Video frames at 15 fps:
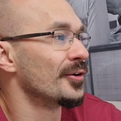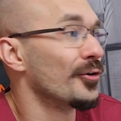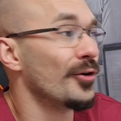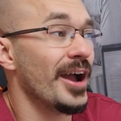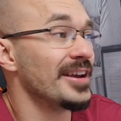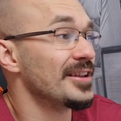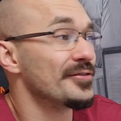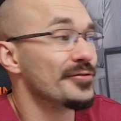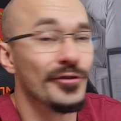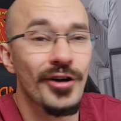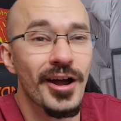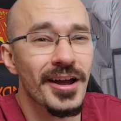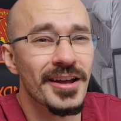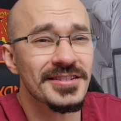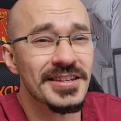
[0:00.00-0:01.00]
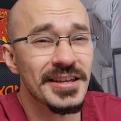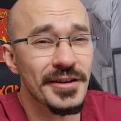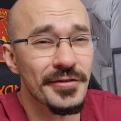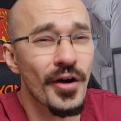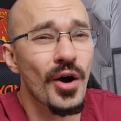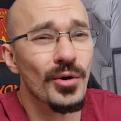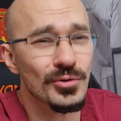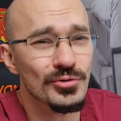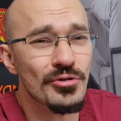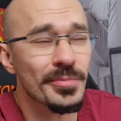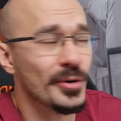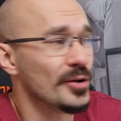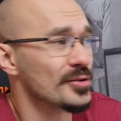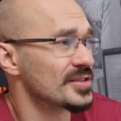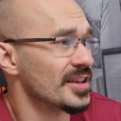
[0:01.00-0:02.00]
or any variety of
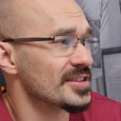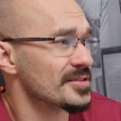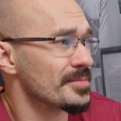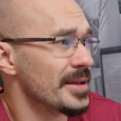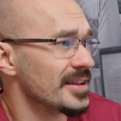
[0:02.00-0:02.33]
ultra-processed